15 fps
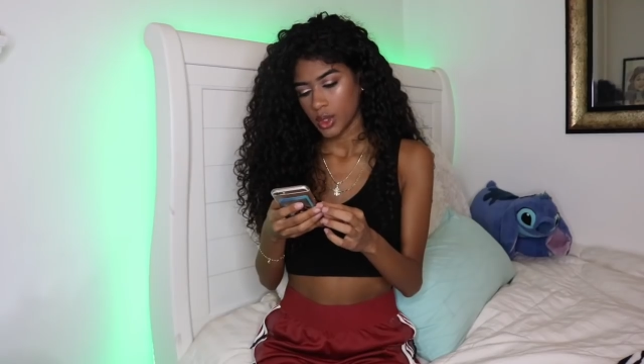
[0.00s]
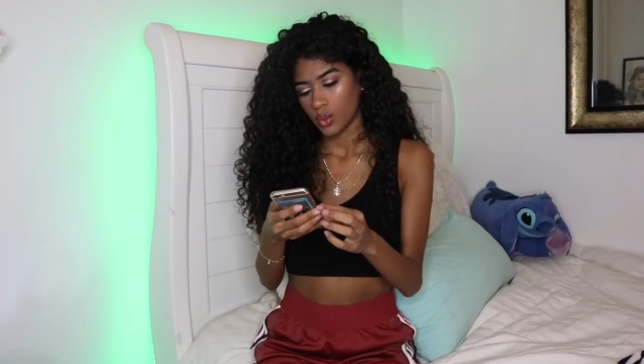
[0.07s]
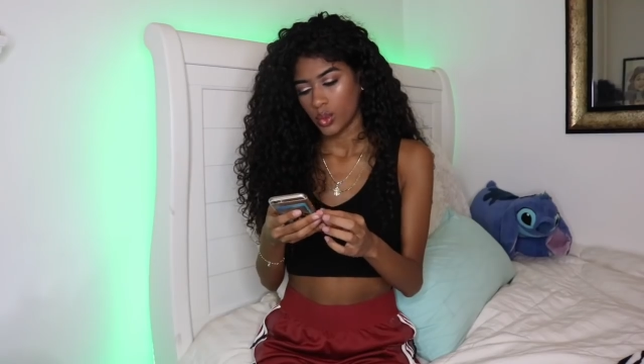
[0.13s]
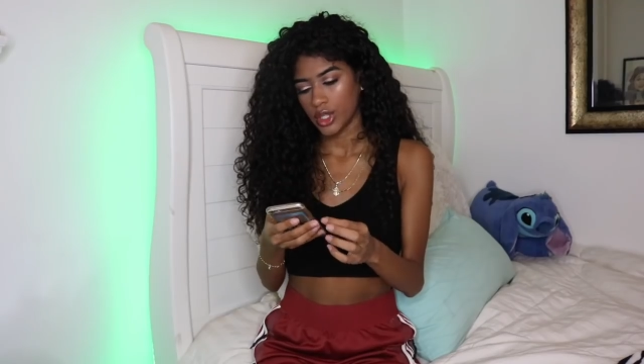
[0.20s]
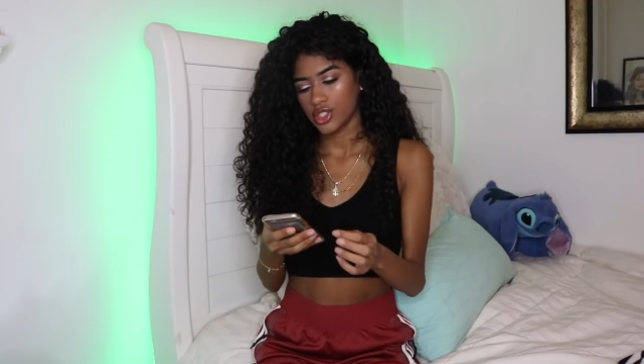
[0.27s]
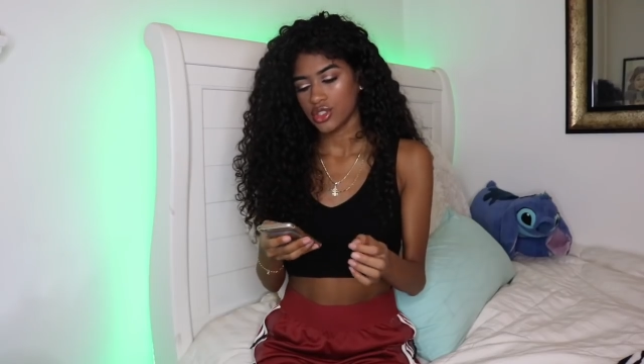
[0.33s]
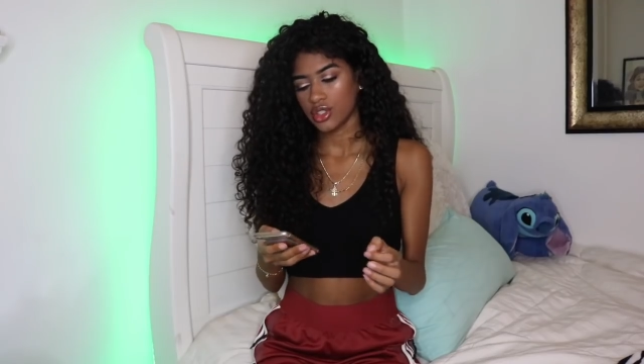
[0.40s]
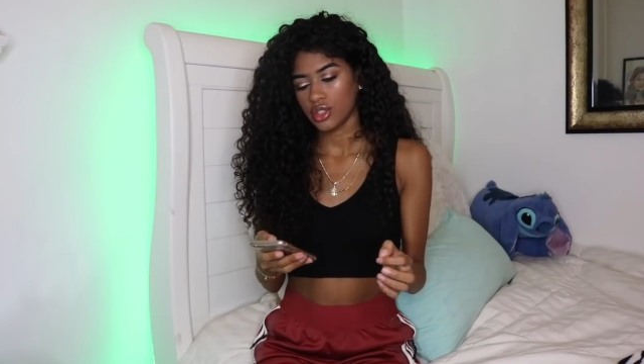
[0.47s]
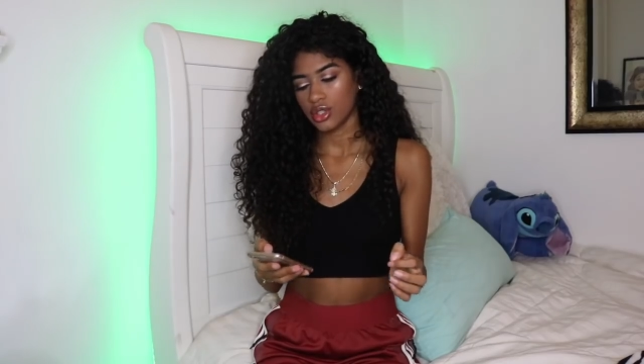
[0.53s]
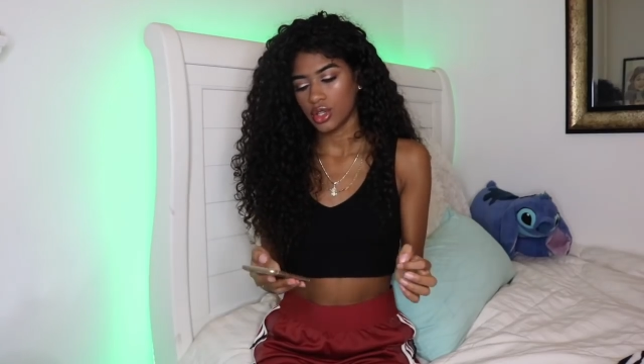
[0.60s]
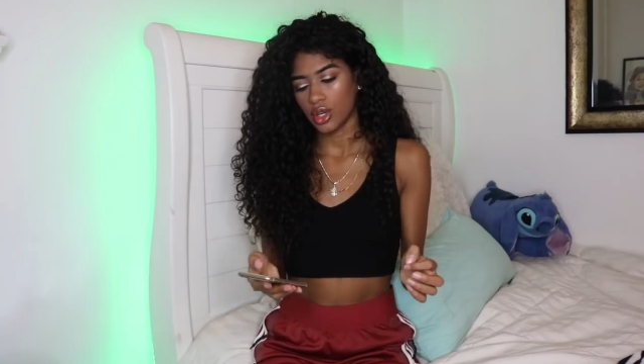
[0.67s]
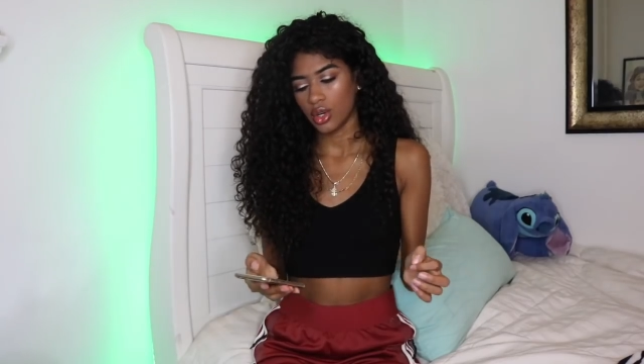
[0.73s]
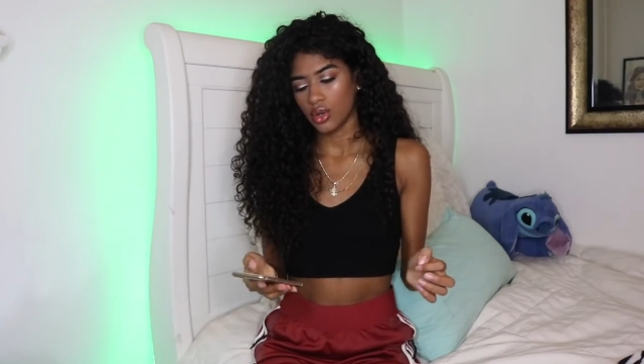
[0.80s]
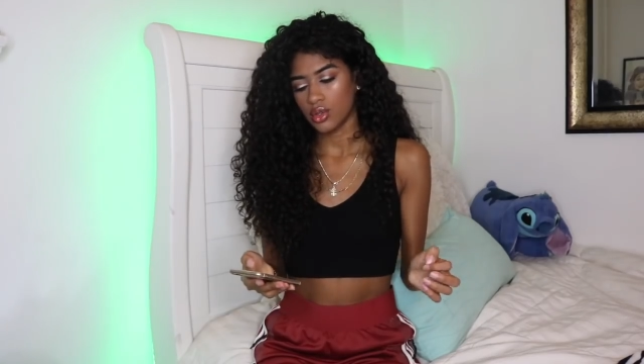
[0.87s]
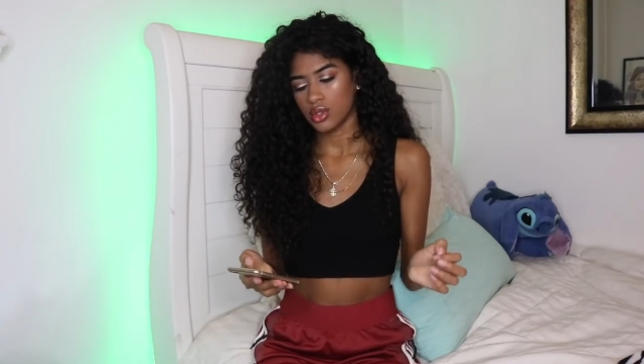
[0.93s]
Which
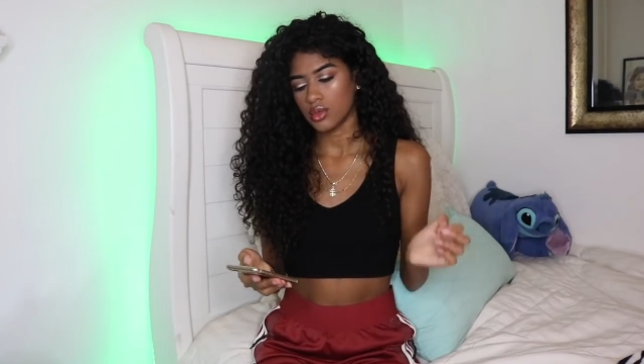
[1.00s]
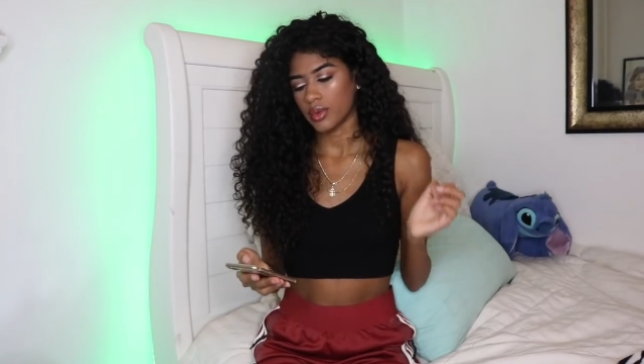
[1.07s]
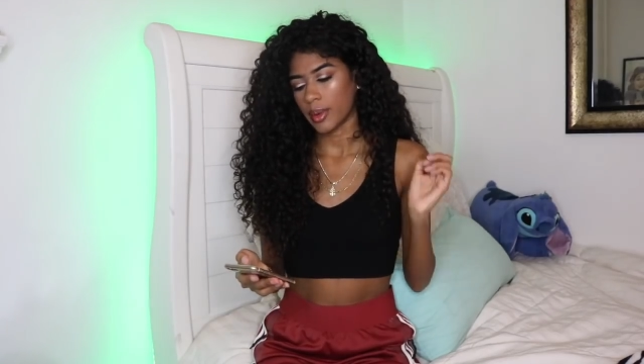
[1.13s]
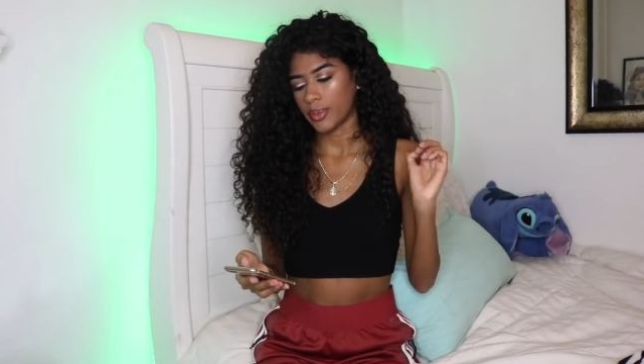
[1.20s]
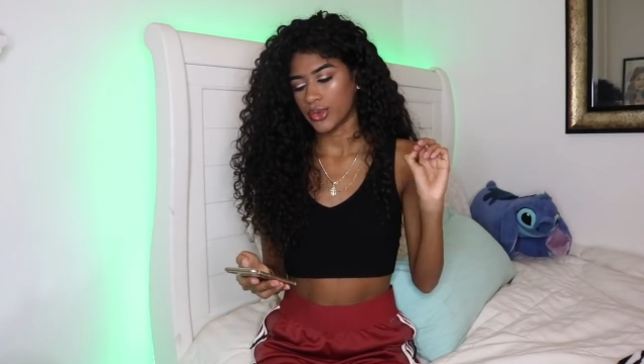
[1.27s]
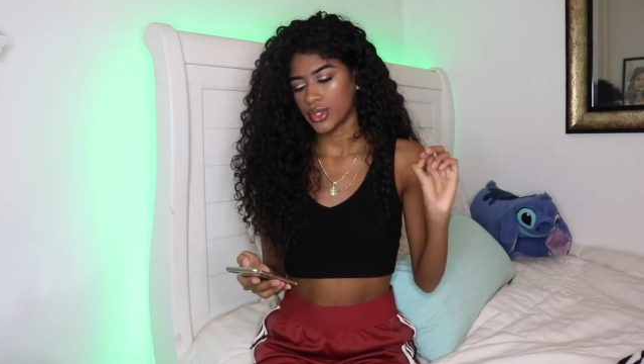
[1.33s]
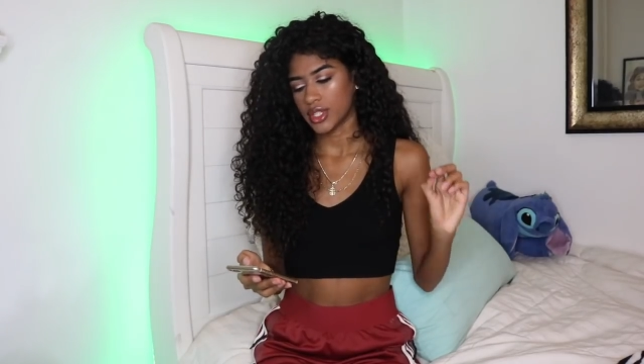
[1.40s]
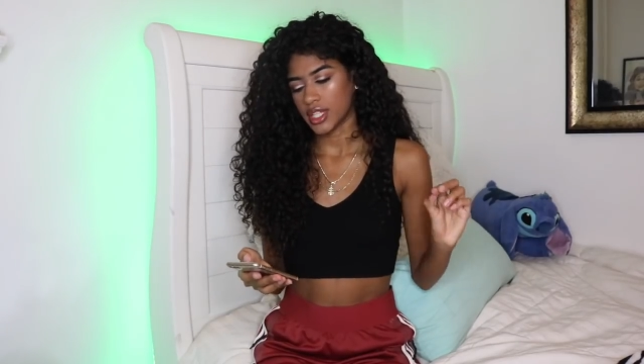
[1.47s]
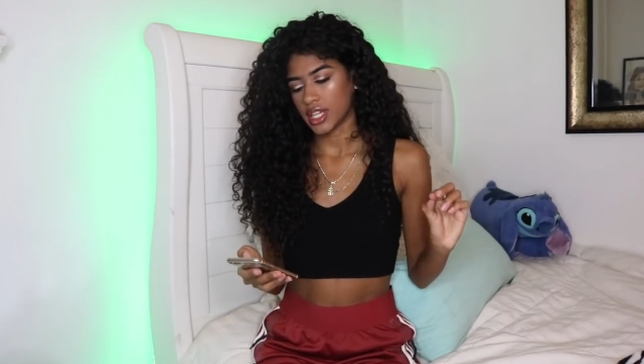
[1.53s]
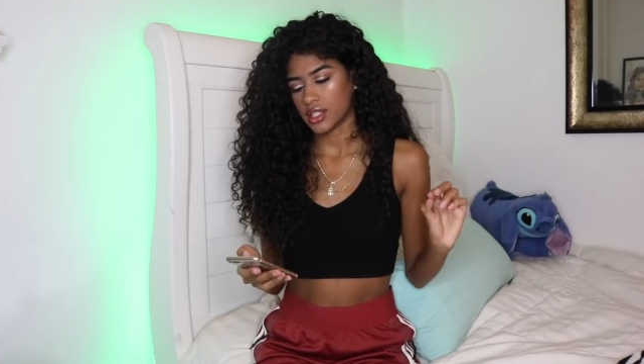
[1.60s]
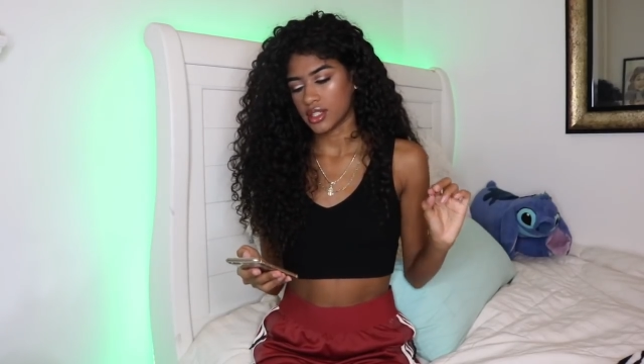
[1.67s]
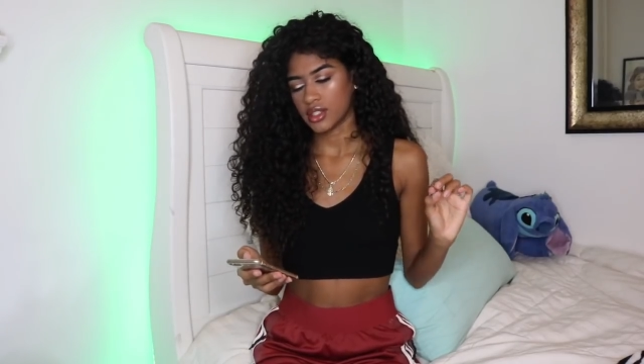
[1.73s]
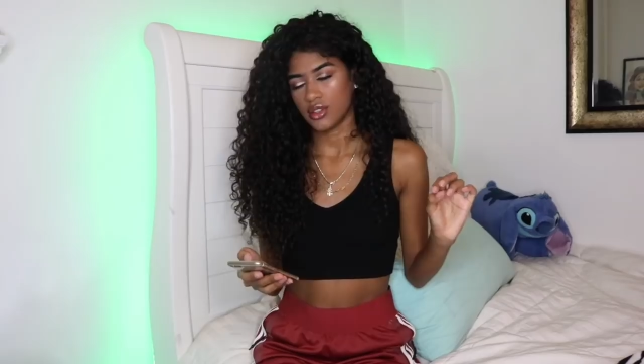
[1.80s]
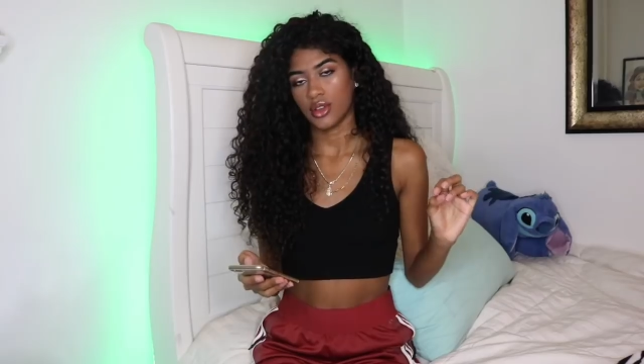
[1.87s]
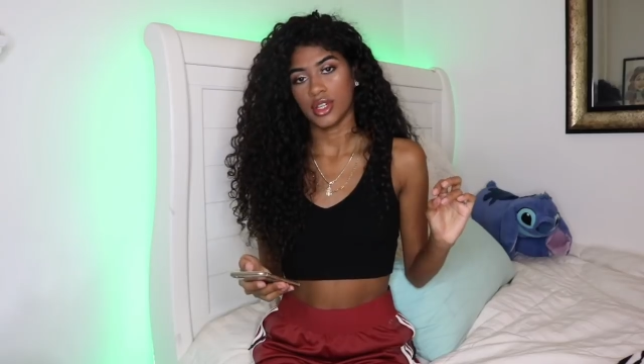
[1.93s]
clothes
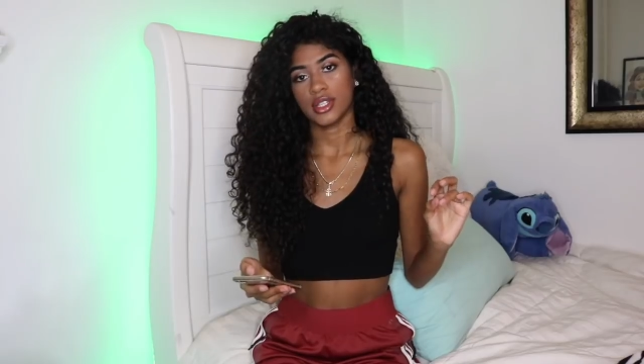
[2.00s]
represent your